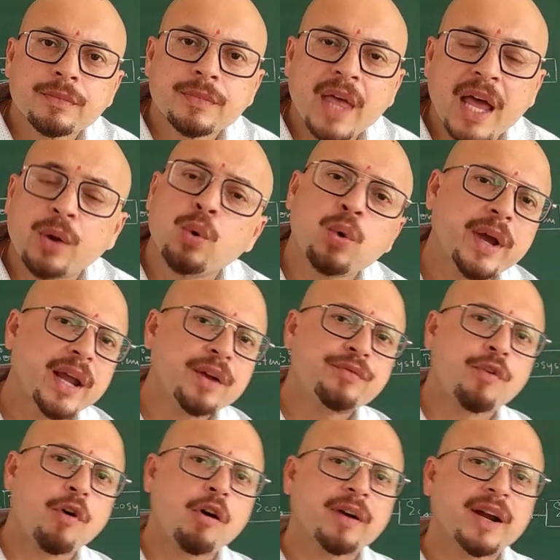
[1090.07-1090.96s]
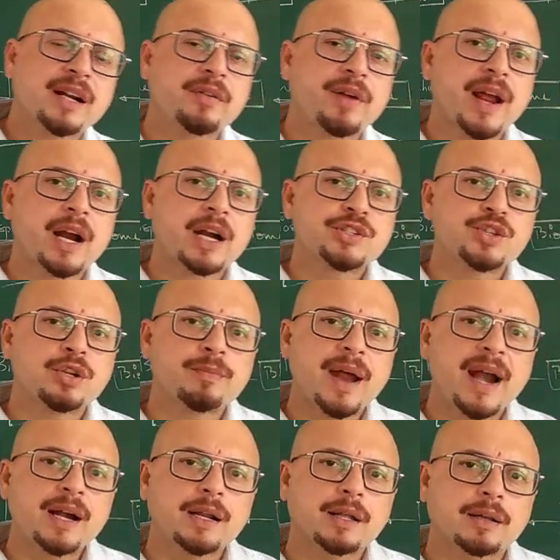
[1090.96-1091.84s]
And who can forget Gregor John
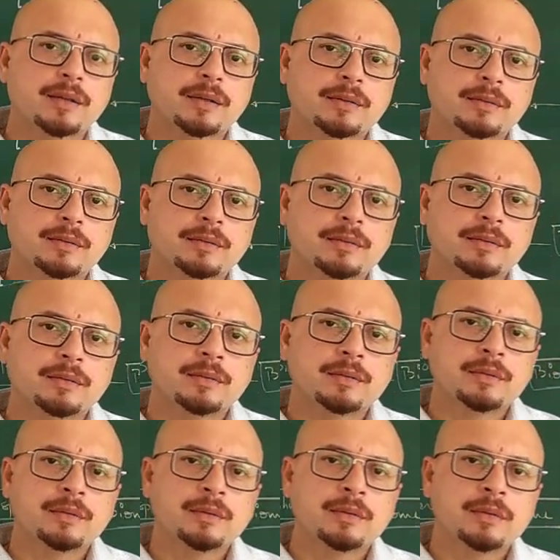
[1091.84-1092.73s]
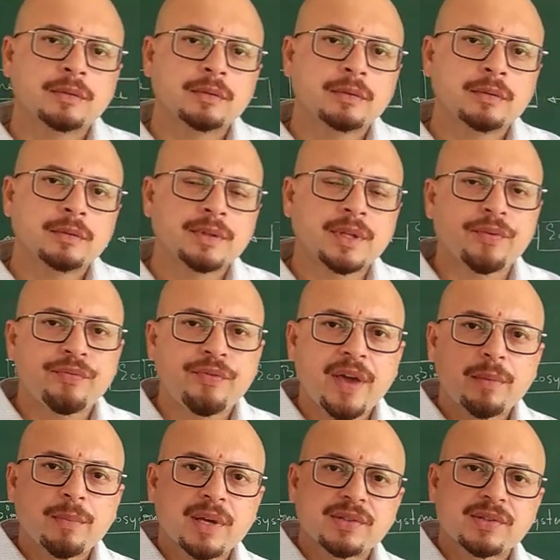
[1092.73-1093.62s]
Mendel, the
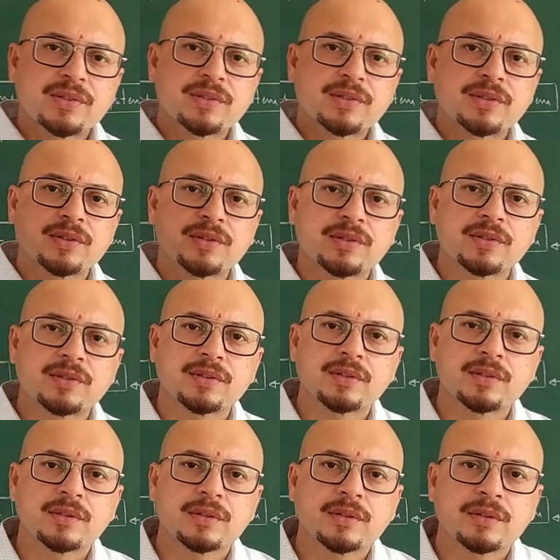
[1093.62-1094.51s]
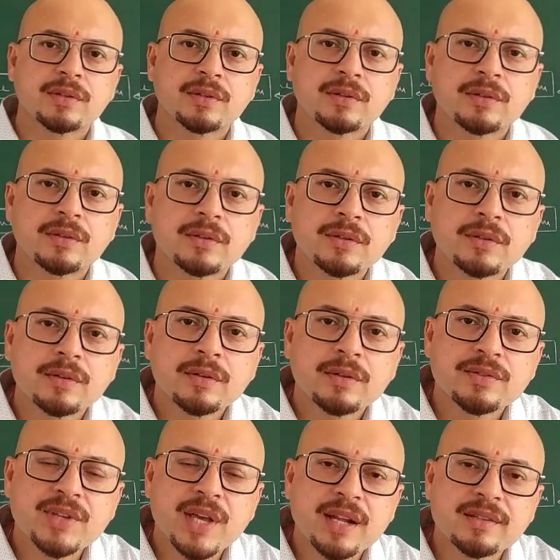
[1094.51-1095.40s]
famous
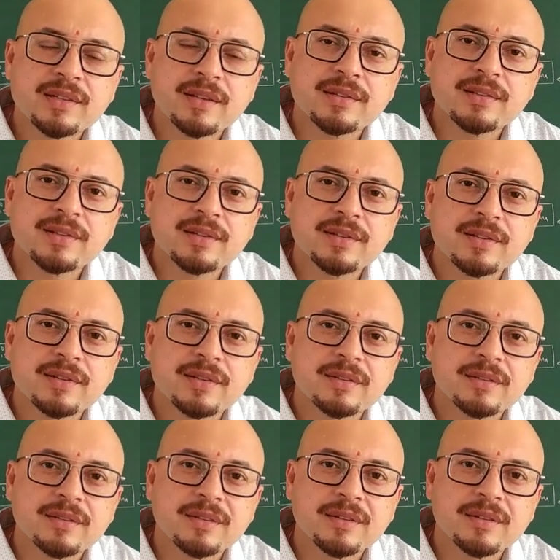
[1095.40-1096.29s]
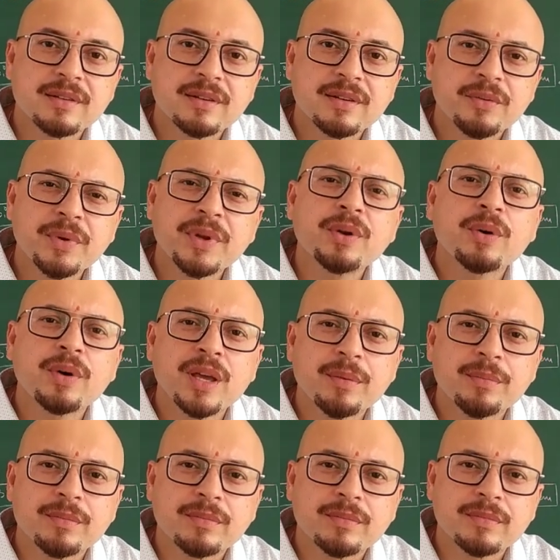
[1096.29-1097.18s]
geneticist? We know
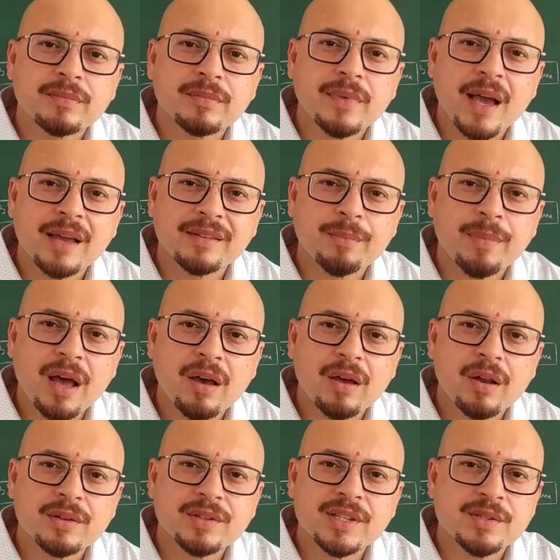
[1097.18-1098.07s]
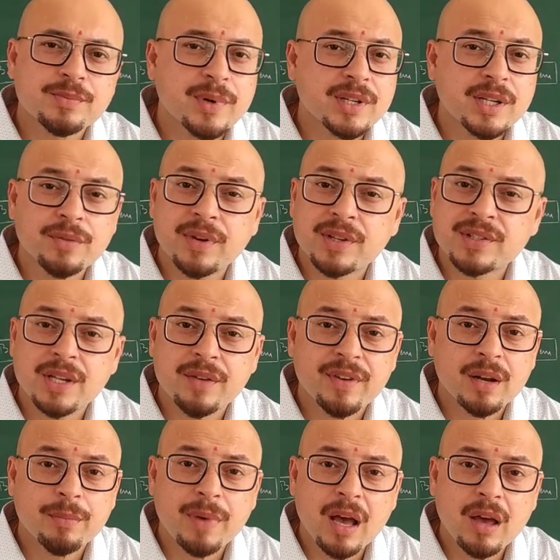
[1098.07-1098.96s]
him as a biologist, but he was
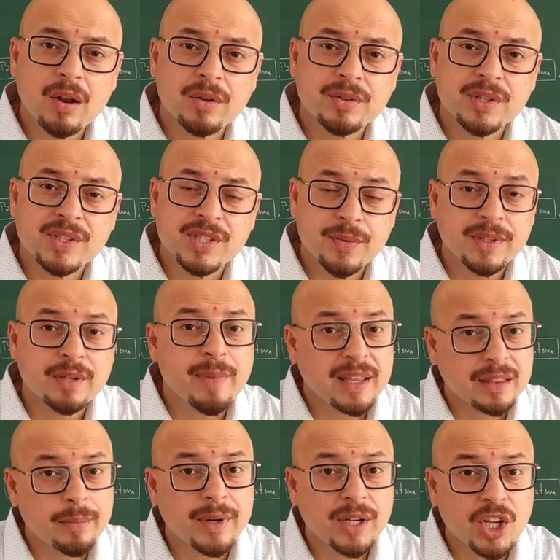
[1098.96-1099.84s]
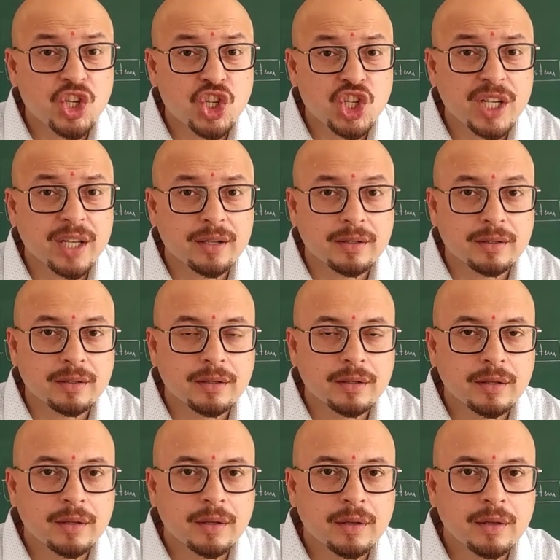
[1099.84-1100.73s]
never a biologist. He was a mathematician.
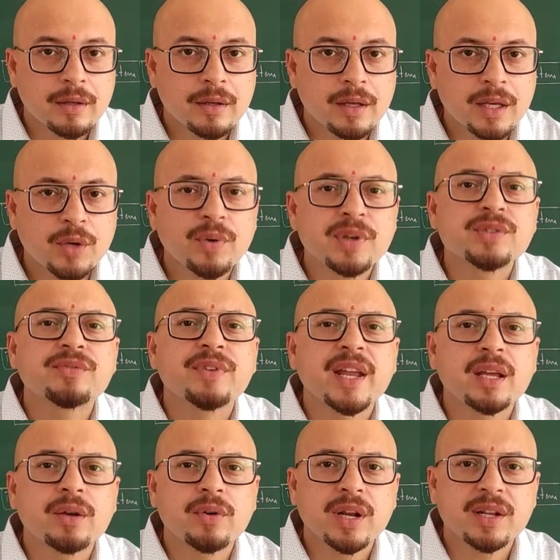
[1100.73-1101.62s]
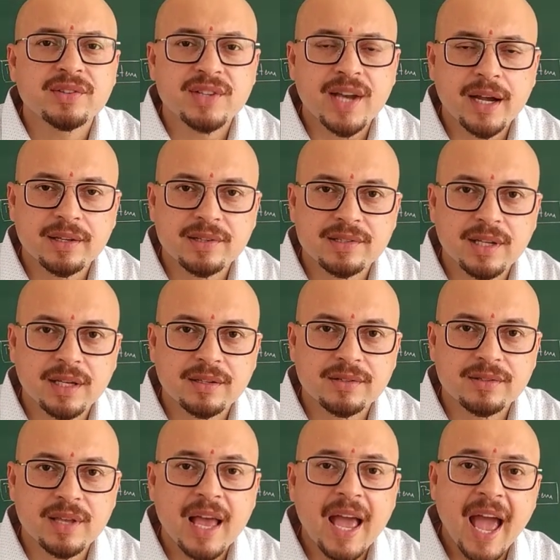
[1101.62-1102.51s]
He was very good in
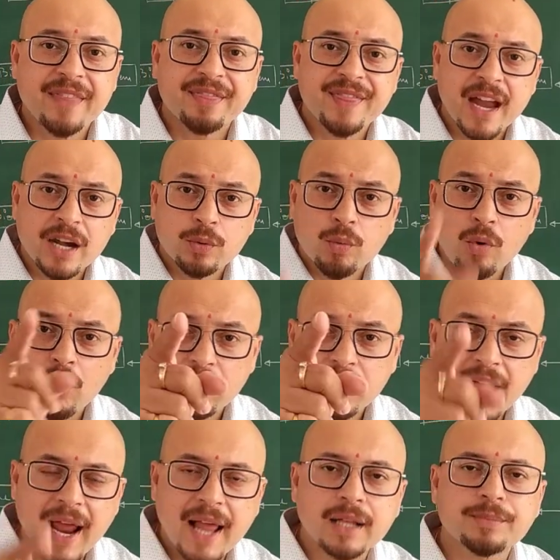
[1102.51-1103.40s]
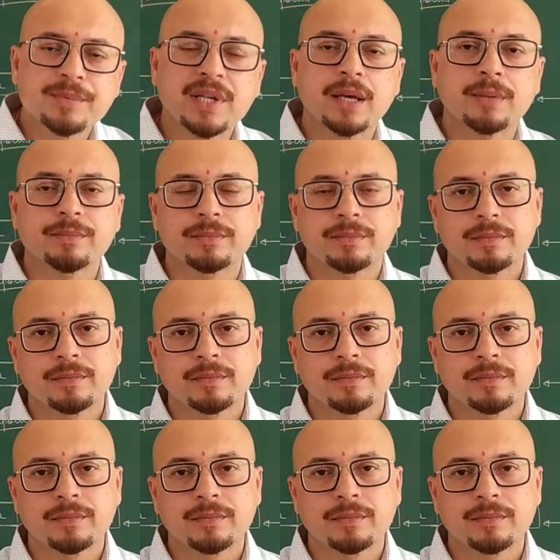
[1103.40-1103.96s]
statistics, and that what helped him